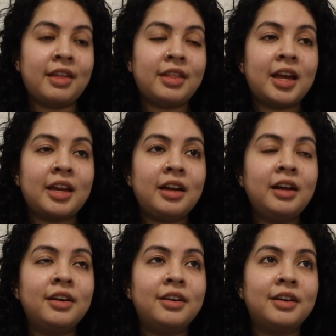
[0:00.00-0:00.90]
And then
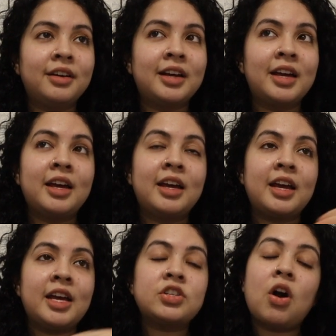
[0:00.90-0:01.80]
it's